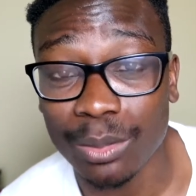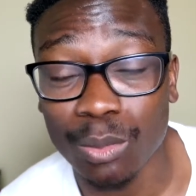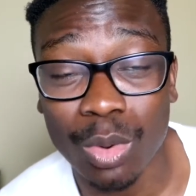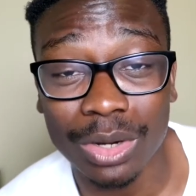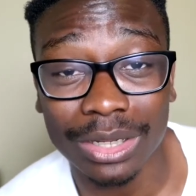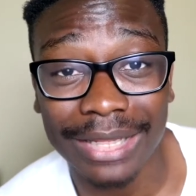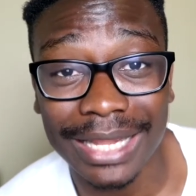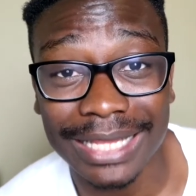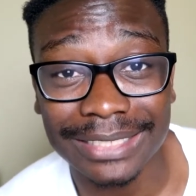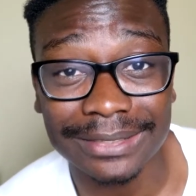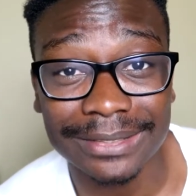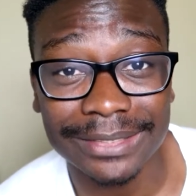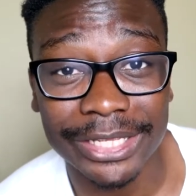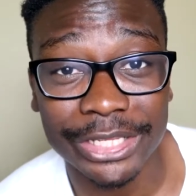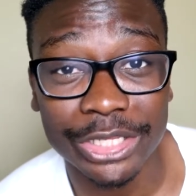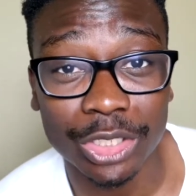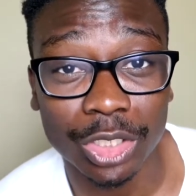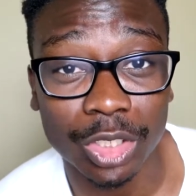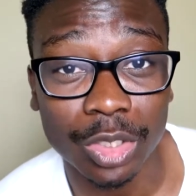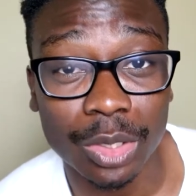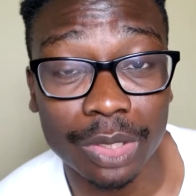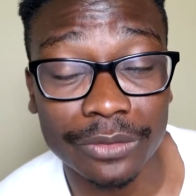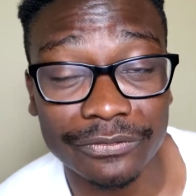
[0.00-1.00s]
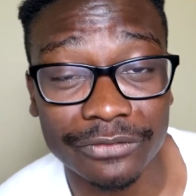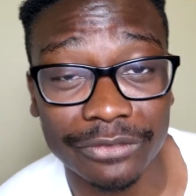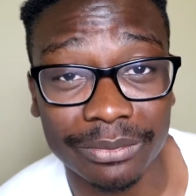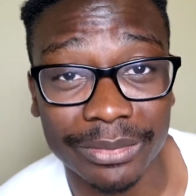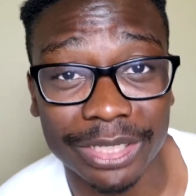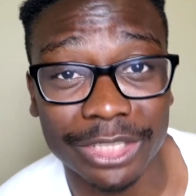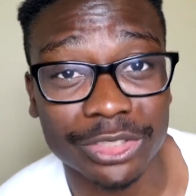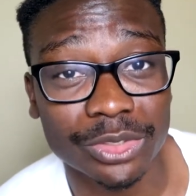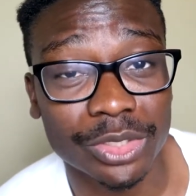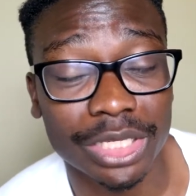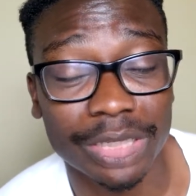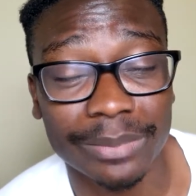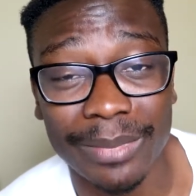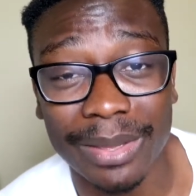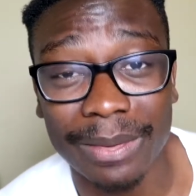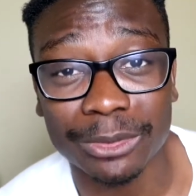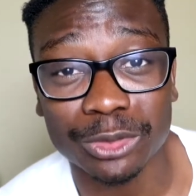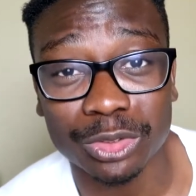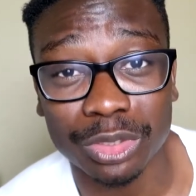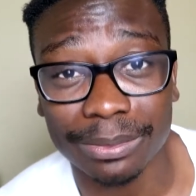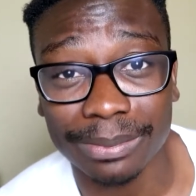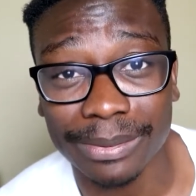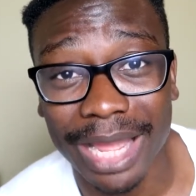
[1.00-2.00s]
and what lessons can you learn from me so you can be
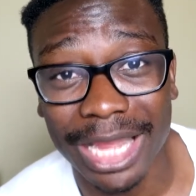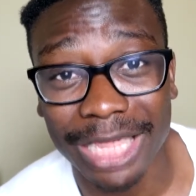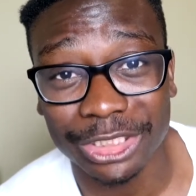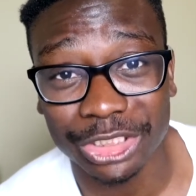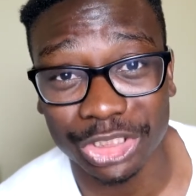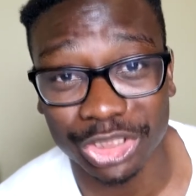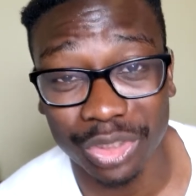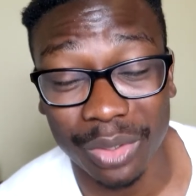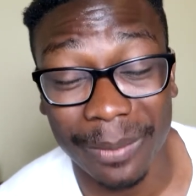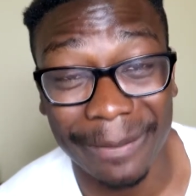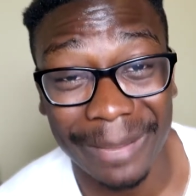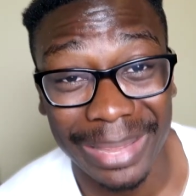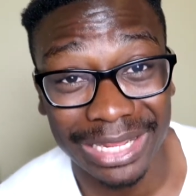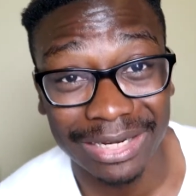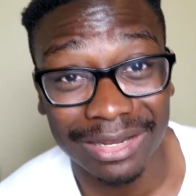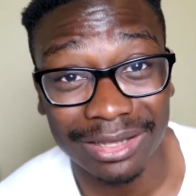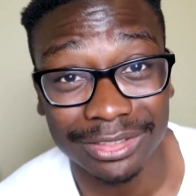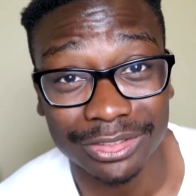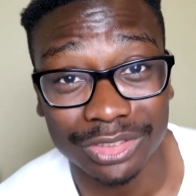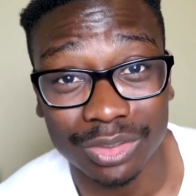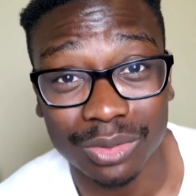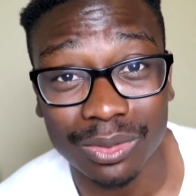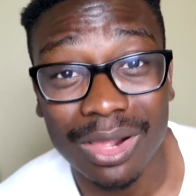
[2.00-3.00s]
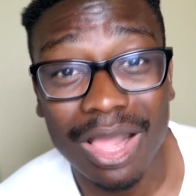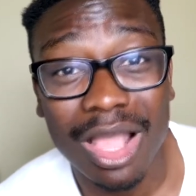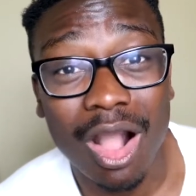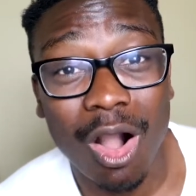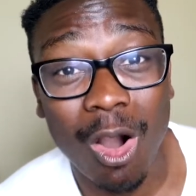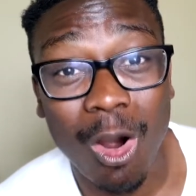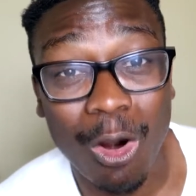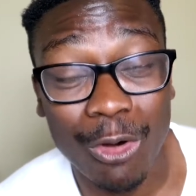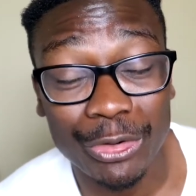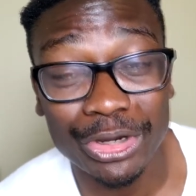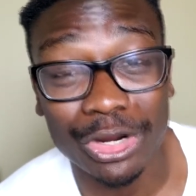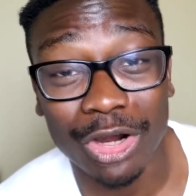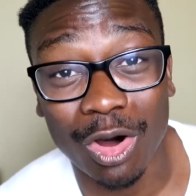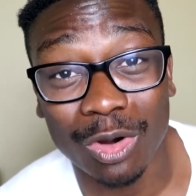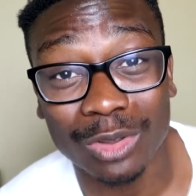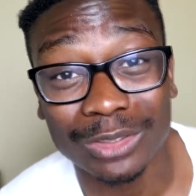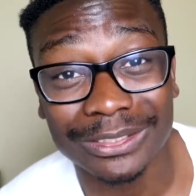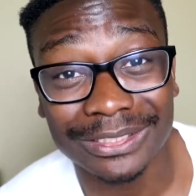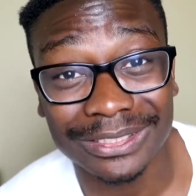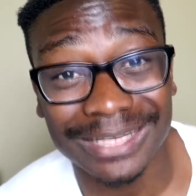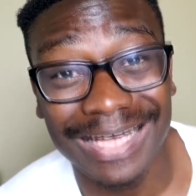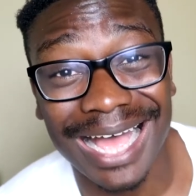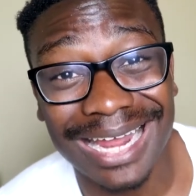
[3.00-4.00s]
able to apply it to your main hustle or your
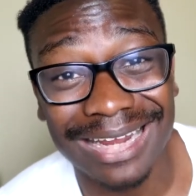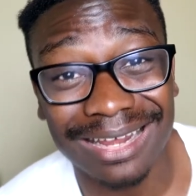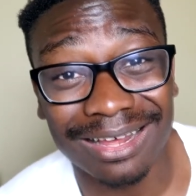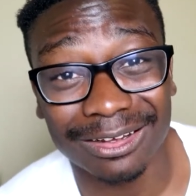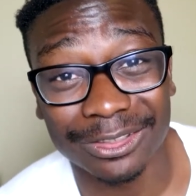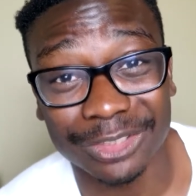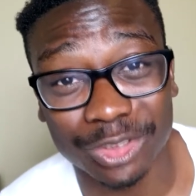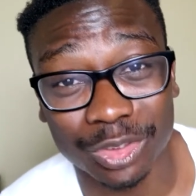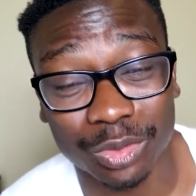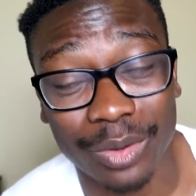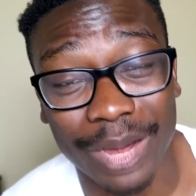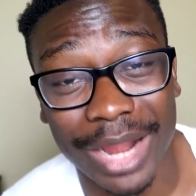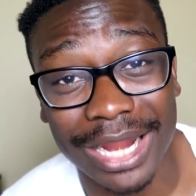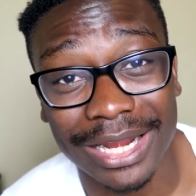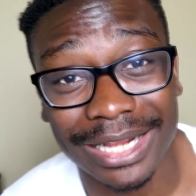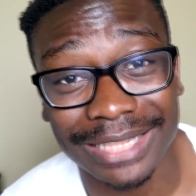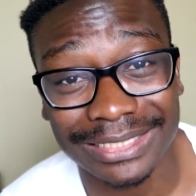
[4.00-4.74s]
own side hustle, right?